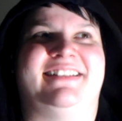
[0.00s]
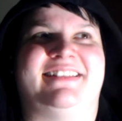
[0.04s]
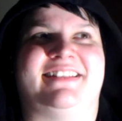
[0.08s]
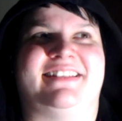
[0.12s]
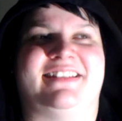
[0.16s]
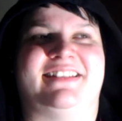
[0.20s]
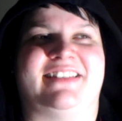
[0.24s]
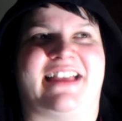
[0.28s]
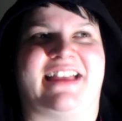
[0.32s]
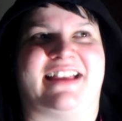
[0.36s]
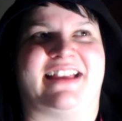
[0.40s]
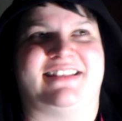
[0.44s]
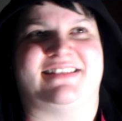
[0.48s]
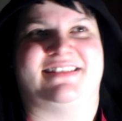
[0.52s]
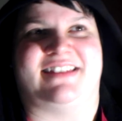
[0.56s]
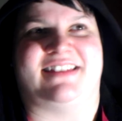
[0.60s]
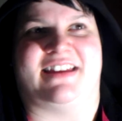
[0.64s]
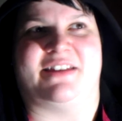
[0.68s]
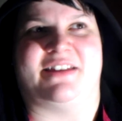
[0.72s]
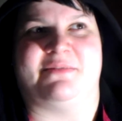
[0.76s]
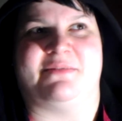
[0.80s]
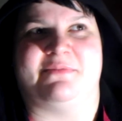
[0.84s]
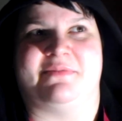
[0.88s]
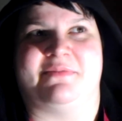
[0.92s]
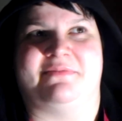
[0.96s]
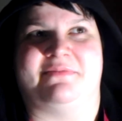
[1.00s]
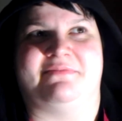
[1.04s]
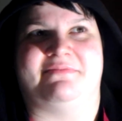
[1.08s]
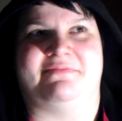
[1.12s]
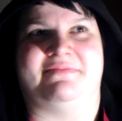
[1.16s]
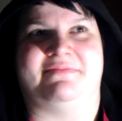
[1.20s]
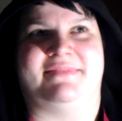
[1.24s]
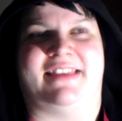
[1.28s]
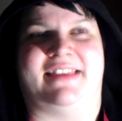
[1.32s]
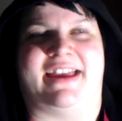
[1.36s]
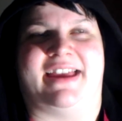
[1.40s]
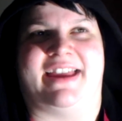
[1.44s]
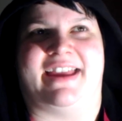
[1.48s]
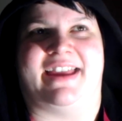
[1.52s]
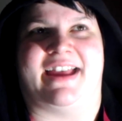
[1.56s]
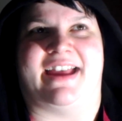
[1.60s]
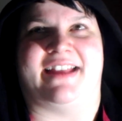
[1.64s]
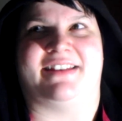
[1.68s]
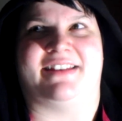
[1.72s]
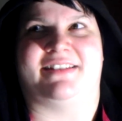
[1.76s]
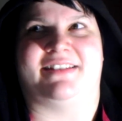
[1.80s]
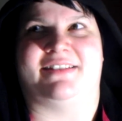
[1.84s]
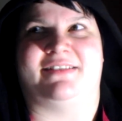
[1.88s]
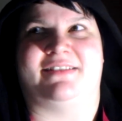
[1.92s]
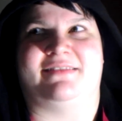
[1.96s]
The last time I
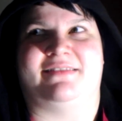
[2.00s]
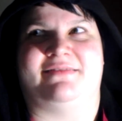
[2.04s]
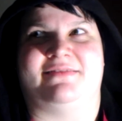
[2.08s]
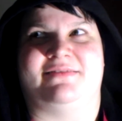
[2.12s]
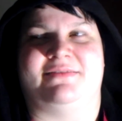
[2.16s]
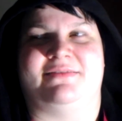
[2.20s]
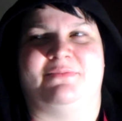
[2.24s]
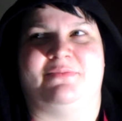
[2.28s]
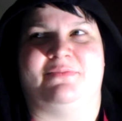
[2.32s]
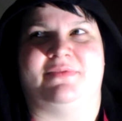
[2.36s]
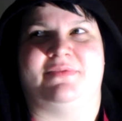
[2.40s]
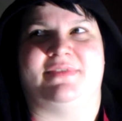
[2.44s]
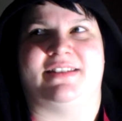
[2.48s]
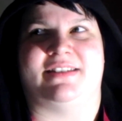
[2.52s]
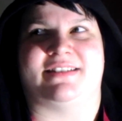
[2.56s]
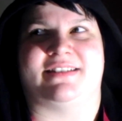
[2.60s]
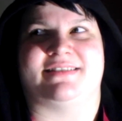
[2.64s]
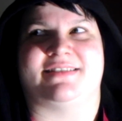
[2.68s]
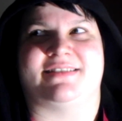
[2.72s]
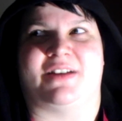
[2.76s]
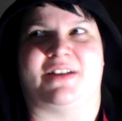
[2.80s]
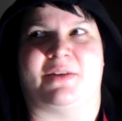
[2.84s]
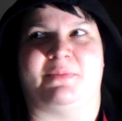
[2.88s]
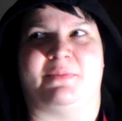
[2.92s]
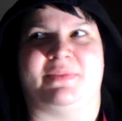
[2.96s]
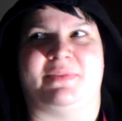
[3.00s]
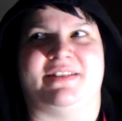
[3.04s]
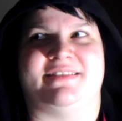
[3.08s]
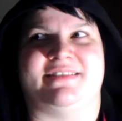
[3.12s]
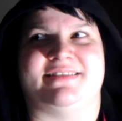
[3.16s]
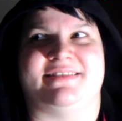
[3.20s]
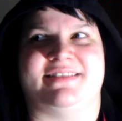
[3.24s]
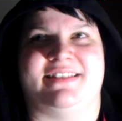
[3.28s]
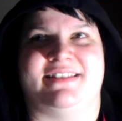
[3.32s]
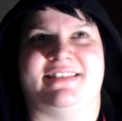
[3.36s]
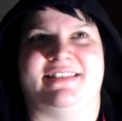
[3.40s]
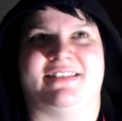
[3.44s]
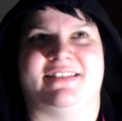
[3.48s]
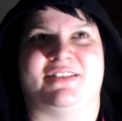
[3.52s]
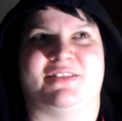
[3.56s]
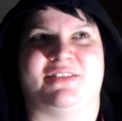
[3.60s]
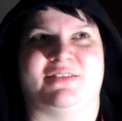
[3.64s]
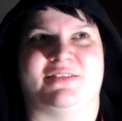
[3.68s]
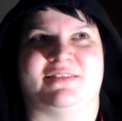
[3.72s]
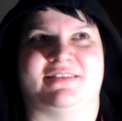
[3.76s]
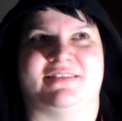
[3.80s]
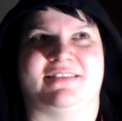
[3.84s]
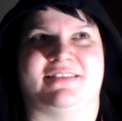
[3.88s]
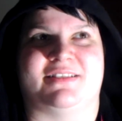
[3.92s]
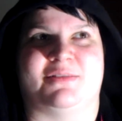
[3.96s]
had a desktop PC that
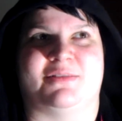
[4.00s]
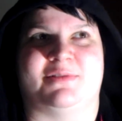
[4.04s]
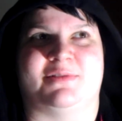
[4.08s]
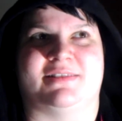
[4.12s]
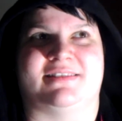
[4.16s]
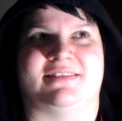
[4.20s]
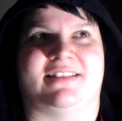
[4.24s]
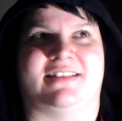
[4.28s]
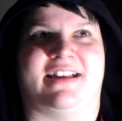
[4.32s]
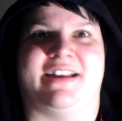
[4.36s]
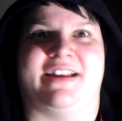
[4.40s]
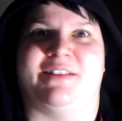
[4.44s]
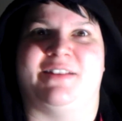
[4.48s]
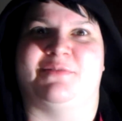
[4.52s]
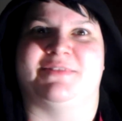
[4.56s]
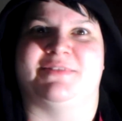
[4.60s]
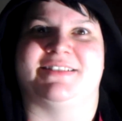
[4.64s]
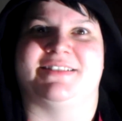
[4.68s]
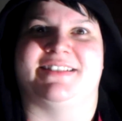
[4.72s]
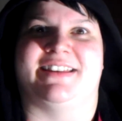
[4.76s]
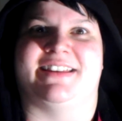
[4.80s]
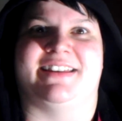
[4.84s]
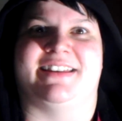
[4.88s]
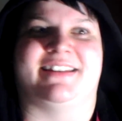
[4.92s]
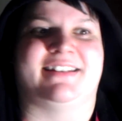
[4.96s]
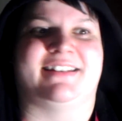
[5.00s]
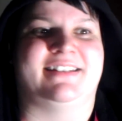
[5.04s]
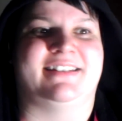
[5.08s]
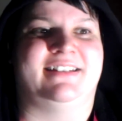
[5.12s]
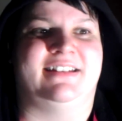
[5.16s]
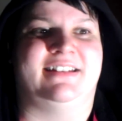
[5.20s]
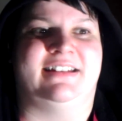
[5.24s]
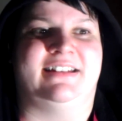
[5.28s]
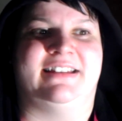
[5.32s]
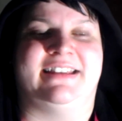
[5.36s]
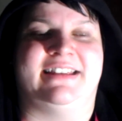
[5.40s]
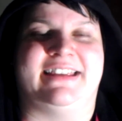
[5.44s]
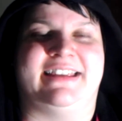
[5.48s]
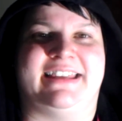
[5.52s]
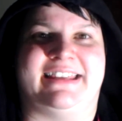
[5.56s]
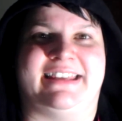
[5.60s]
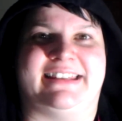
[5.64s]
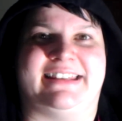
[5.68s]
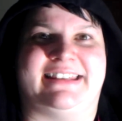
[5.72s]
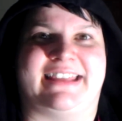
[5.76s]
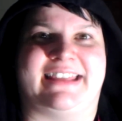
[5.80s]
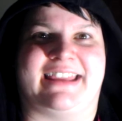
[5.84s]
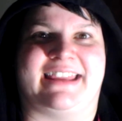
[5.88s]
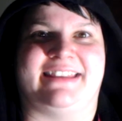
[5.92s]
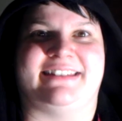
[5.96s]
couldn't go online was like
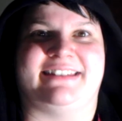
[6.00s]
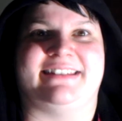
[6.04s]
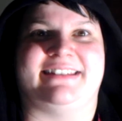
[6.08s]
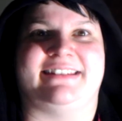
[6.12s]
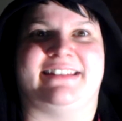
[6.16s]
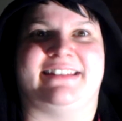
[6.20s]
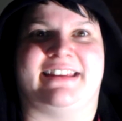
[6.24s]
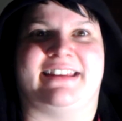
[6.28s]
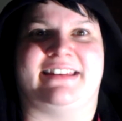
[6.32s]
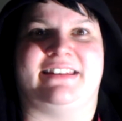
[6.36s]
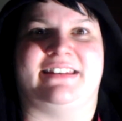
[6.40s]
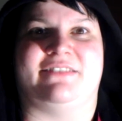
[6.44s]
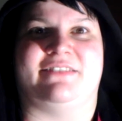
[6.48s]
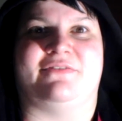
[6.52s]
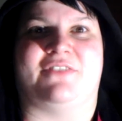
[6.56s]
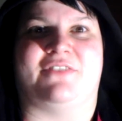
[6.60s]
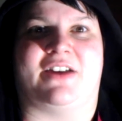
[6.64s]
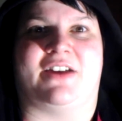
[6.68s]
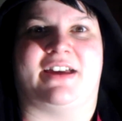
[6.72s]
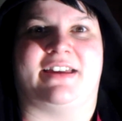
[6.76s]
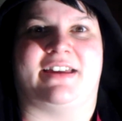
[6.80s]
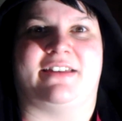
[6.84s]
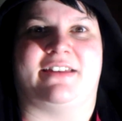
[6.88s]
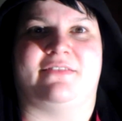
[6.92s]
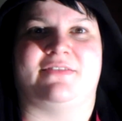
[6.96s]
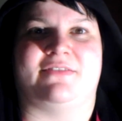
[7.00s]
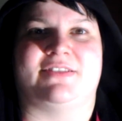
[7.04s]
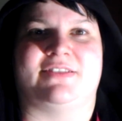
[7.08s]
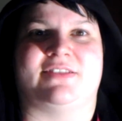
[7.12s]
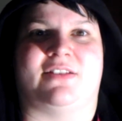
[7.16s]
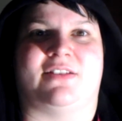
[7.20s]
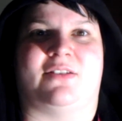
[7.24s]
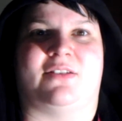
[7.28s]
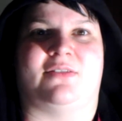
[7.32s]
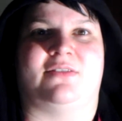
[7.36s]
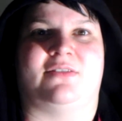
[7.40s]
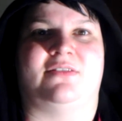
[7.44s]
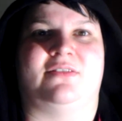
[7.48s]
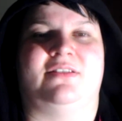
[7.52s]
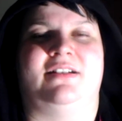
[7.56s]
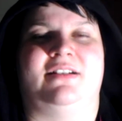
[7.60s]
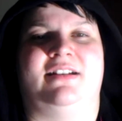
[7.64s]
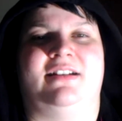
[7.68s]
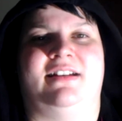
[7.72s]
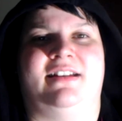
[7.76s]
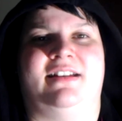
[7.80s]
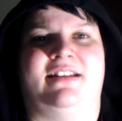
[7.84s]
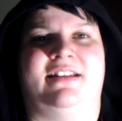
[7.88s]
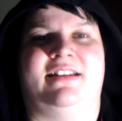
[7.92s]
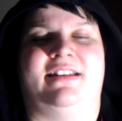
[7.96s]
in 1995, so
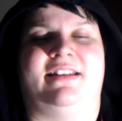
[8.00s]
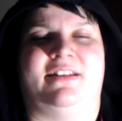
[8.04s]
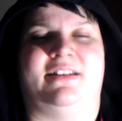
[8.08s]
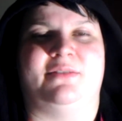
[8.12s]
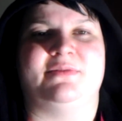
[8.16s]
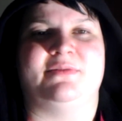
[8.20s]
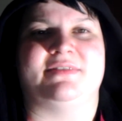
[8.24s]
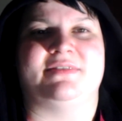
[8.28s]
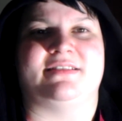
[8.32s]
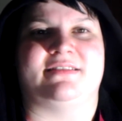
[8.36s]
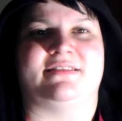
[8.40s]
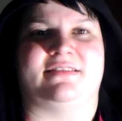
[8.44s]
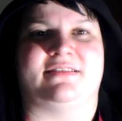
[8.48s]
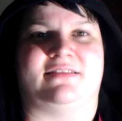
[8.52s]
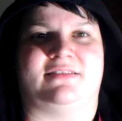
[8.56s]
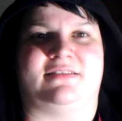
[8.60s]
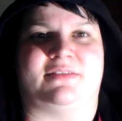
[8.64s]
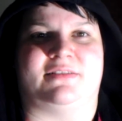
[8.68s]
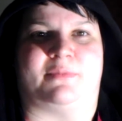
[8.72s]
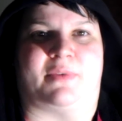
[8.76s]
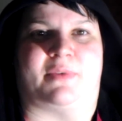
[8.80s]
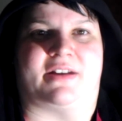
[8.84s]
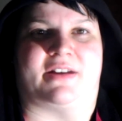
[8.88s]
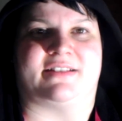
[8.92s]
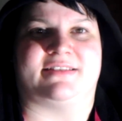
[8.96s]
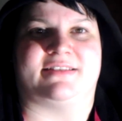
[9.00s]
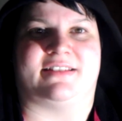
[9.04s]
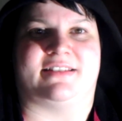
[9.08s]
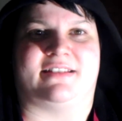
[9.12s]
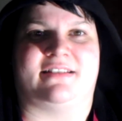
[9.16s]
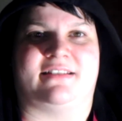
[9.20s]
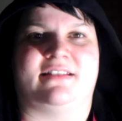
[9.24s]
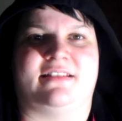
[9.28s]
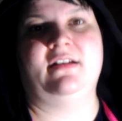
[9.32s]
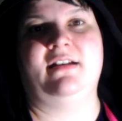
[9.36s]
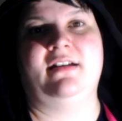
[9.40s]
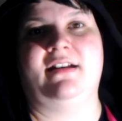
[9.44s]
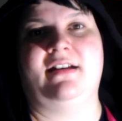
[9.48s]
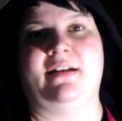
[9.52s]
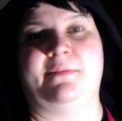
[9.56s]
it was a little depressing.